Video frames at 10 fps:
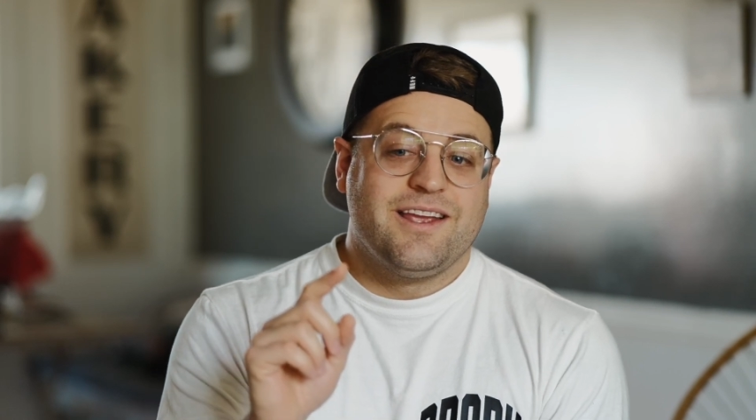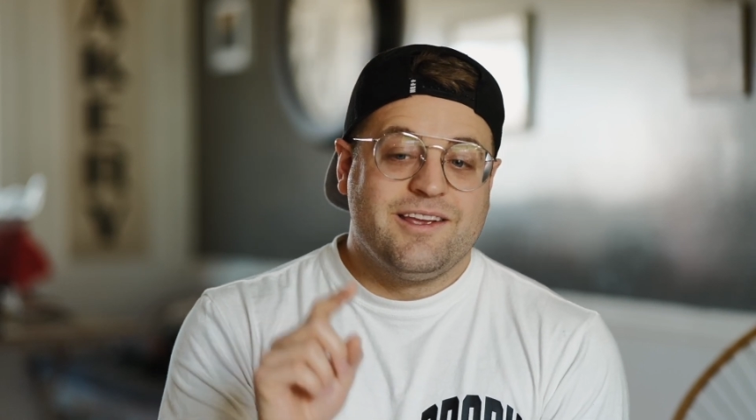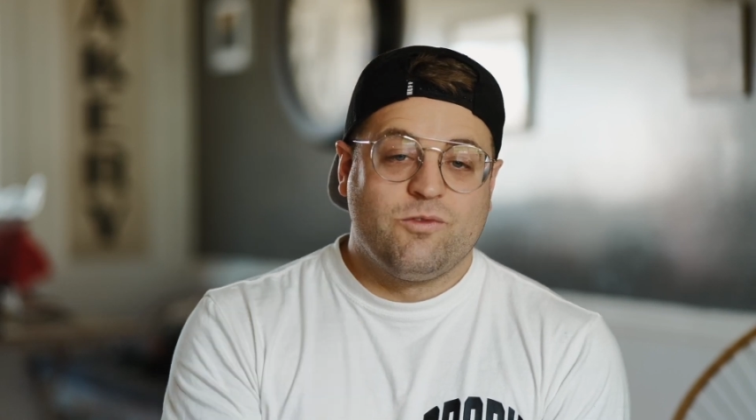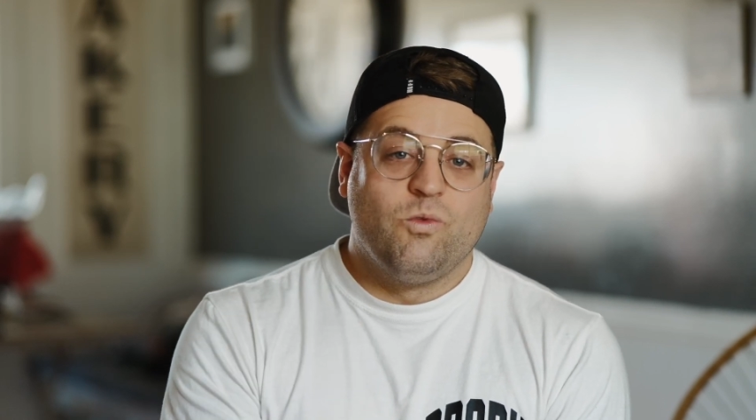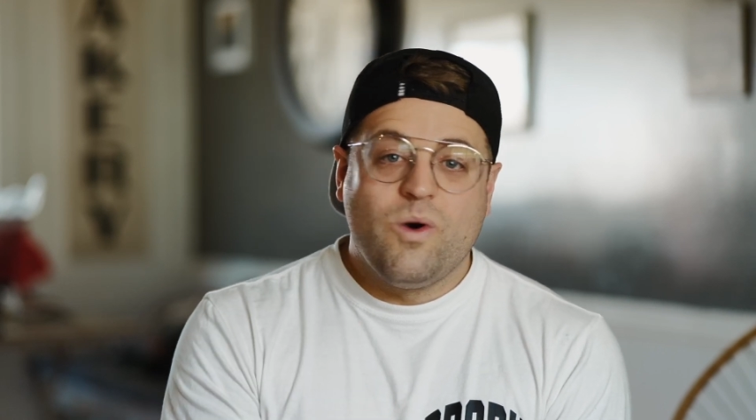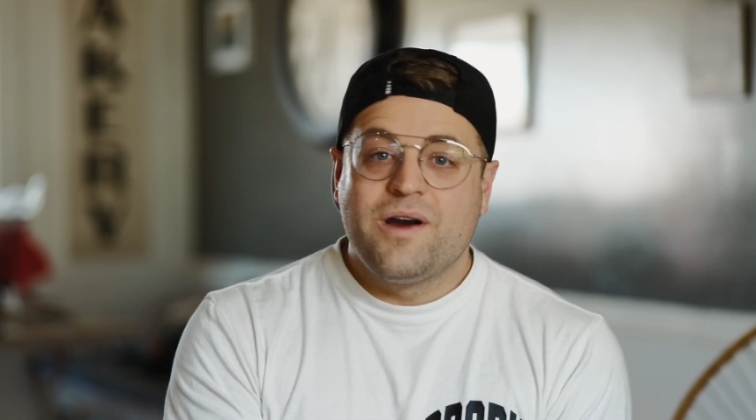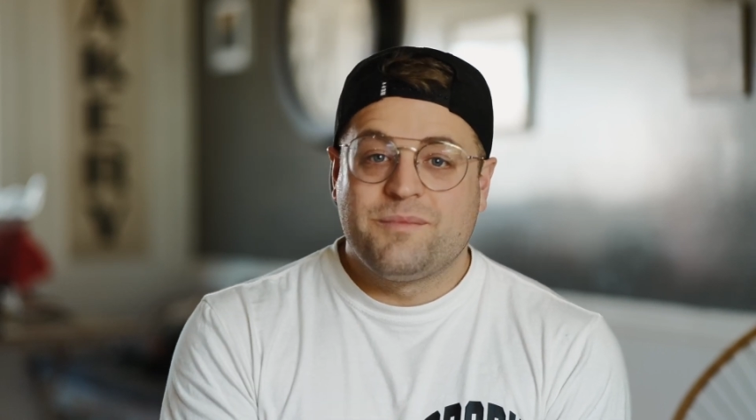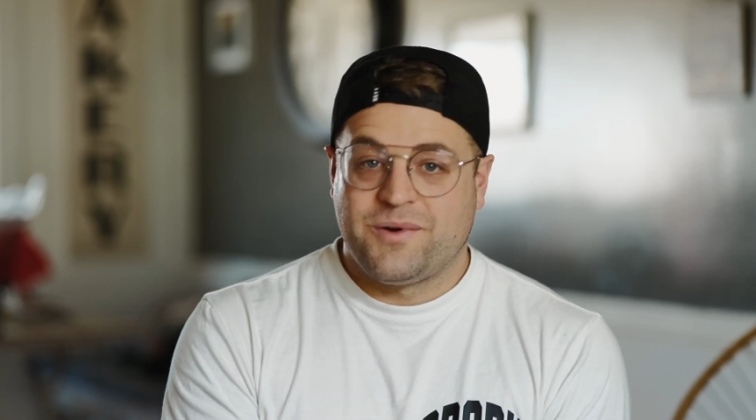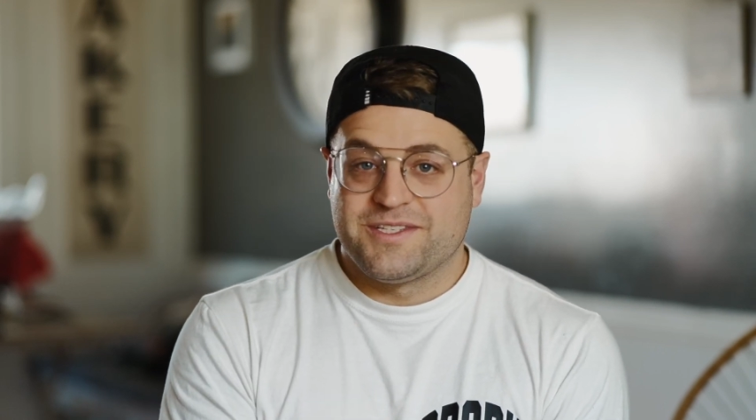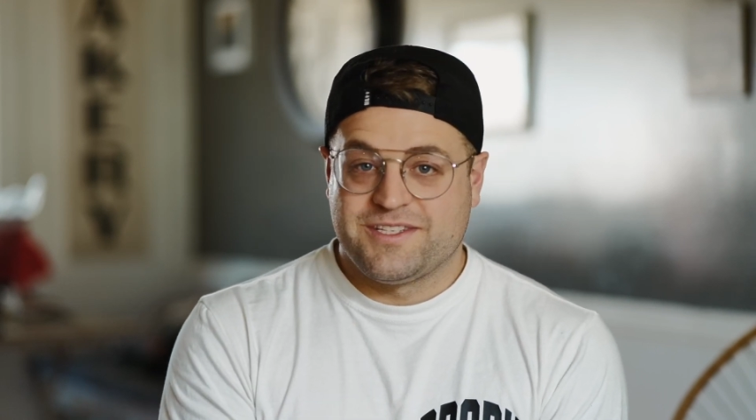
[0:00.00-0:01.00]
If
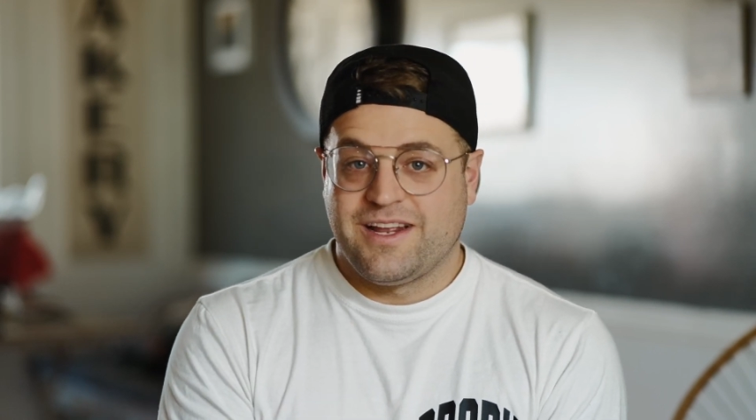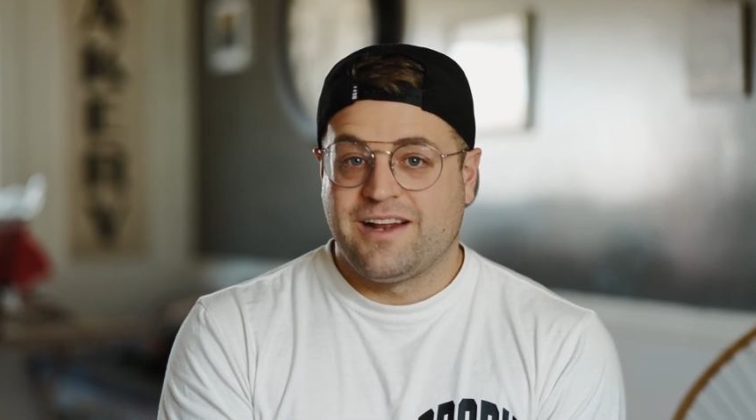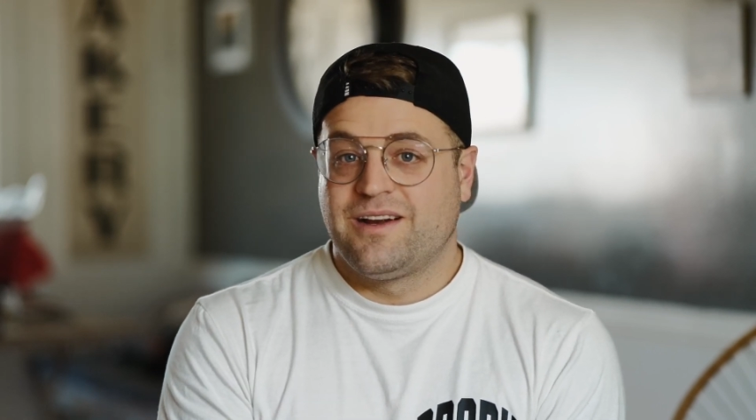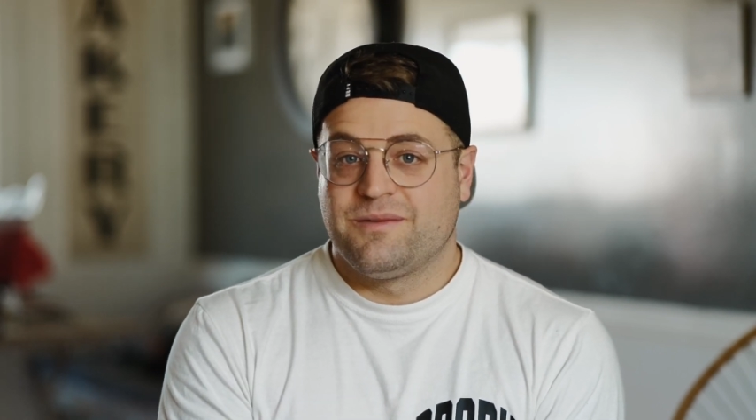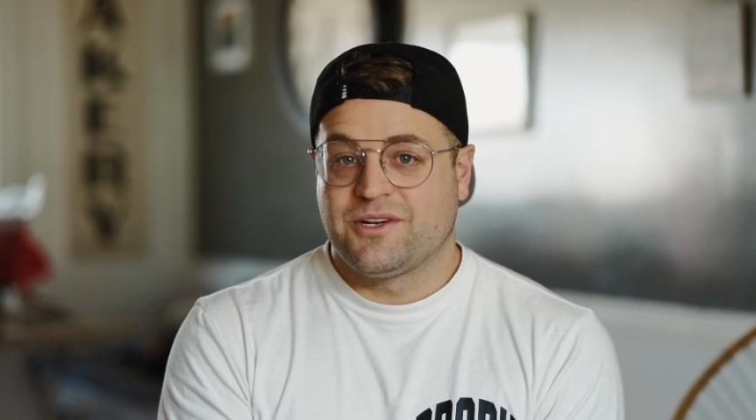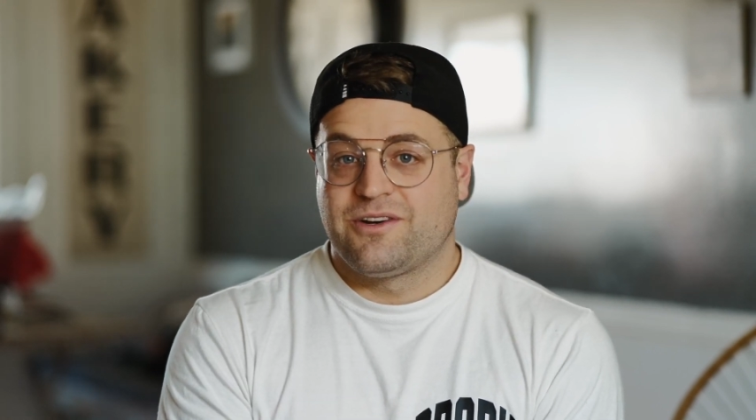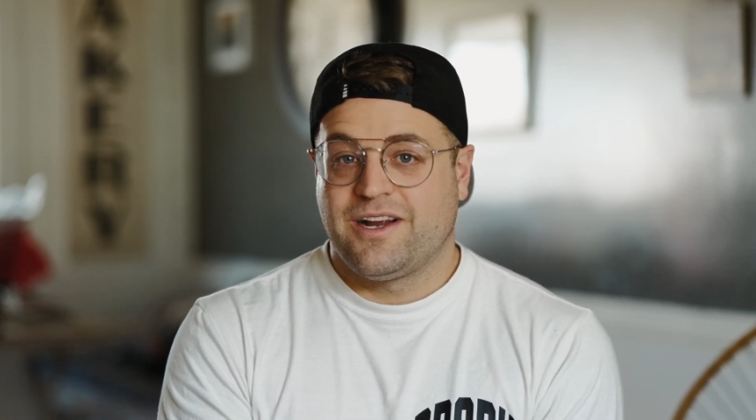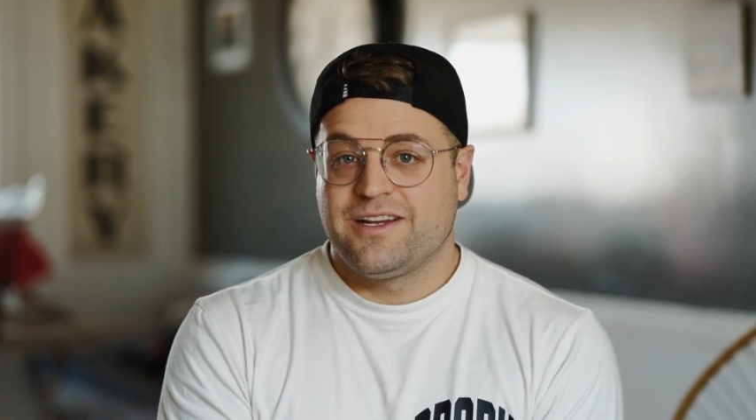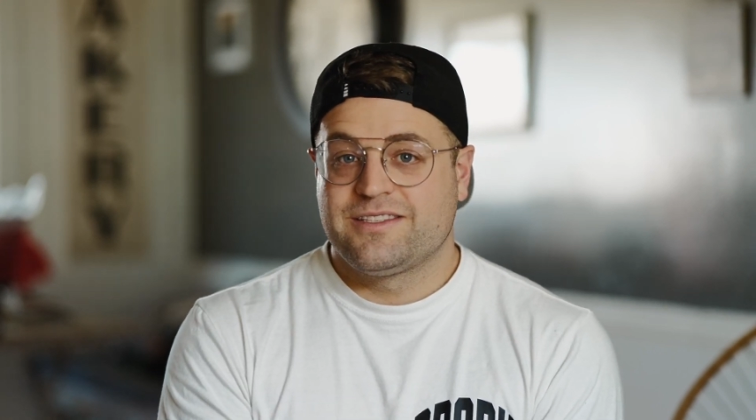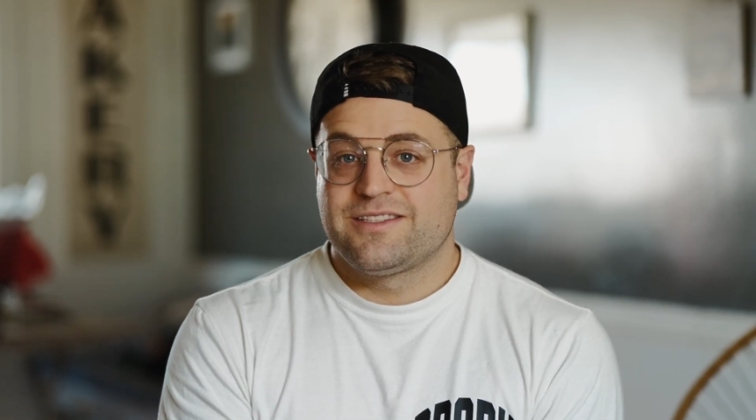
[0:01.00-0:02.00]
one person had come to
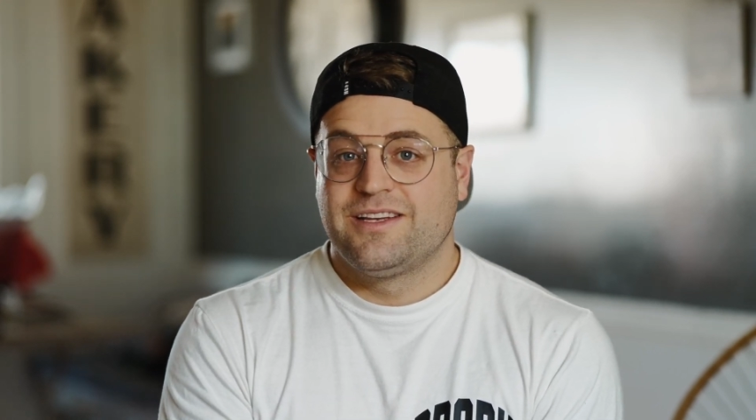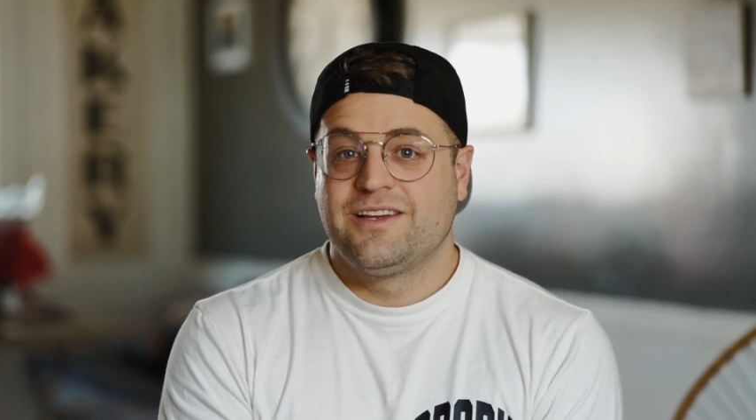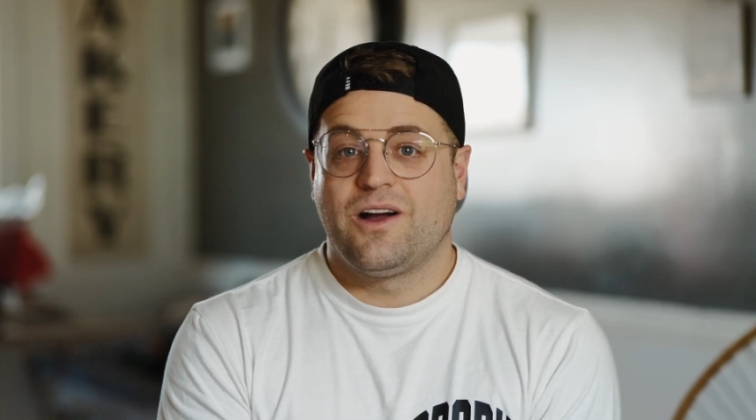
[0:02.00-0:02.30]
Christ,